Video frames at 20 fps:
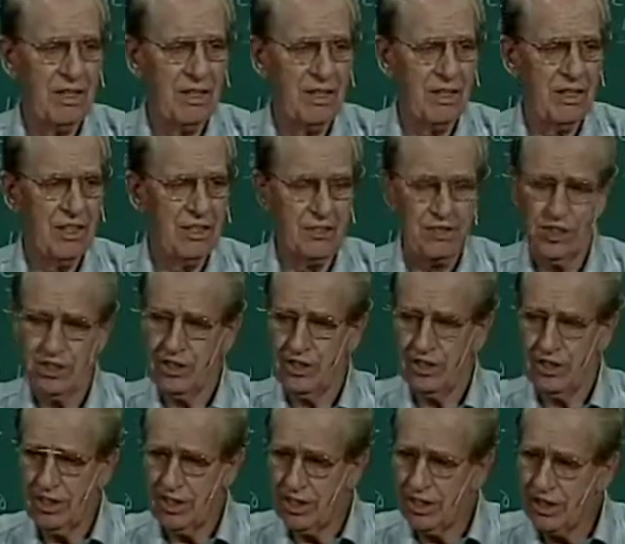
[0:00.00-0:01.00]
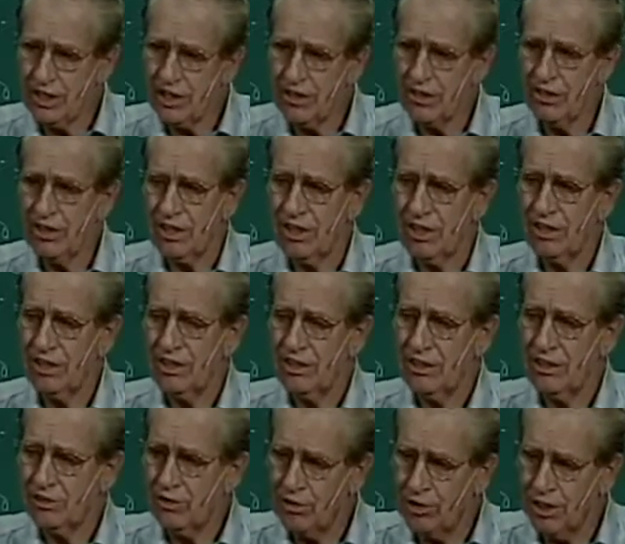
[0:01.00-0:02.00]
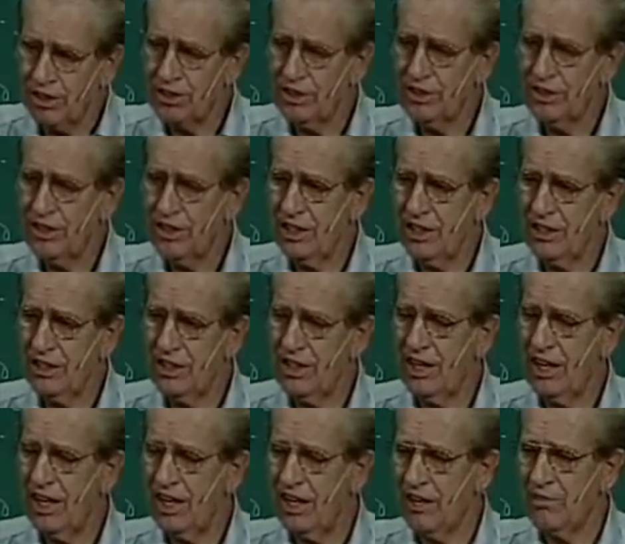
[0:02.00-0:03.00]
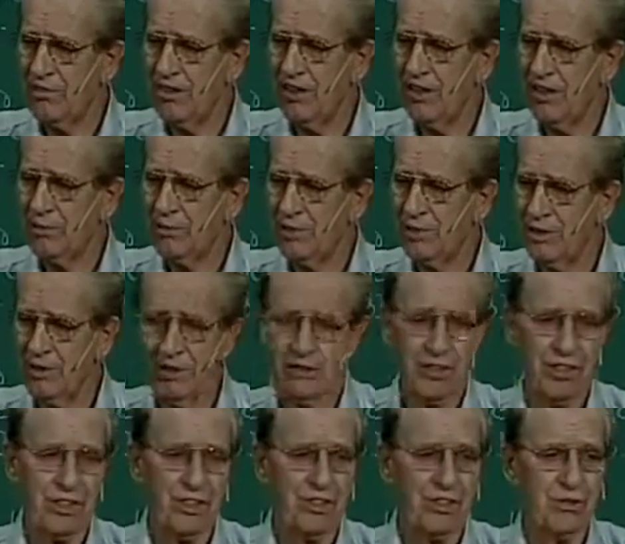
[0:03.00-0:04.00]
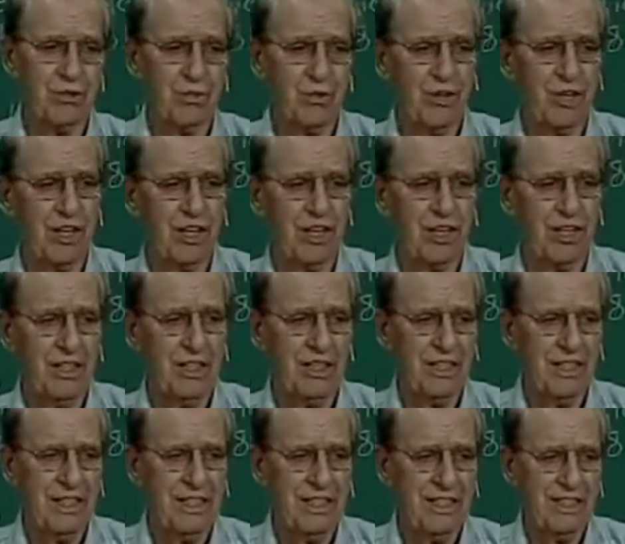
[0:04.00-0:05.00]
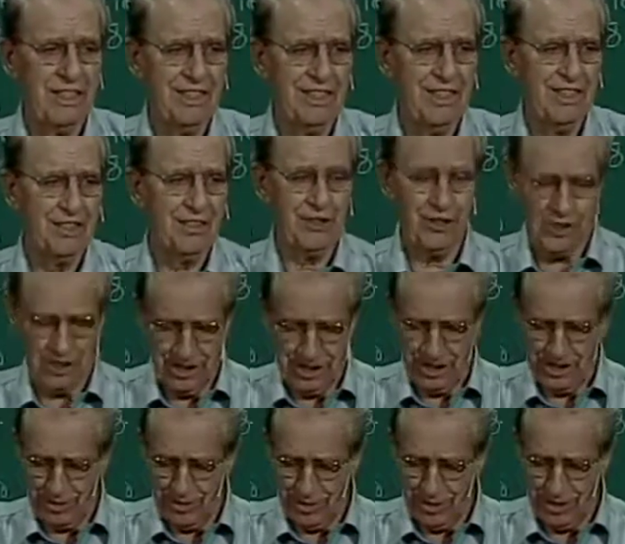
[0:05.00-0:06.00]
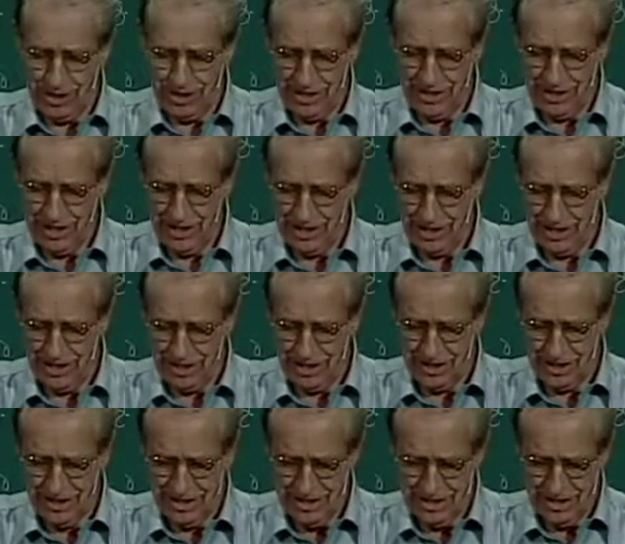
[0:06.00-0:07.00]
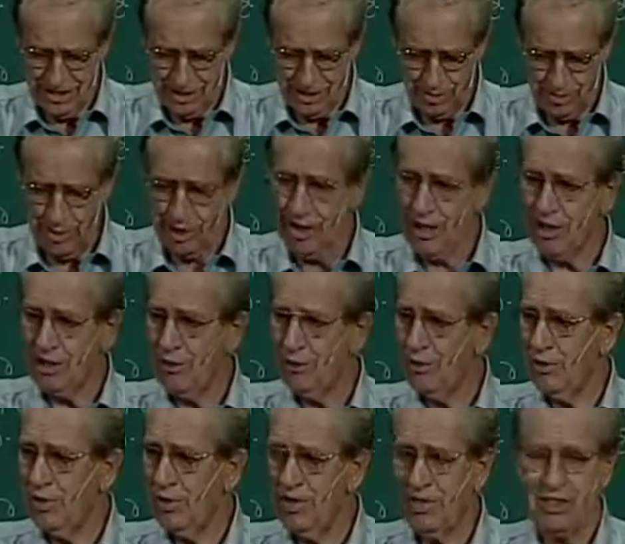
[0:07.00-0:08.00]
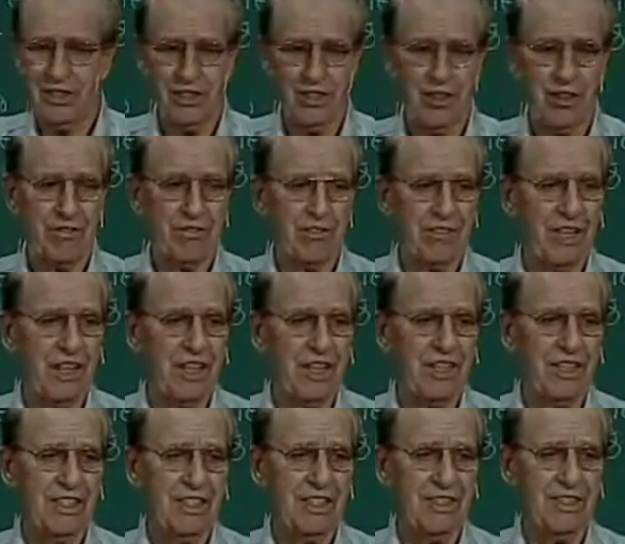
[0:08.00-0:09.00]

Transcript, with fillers: It just literally crushed the diaphragm so that they couldn't breathe. And you see, that's why they had the, the block of wood under their feet.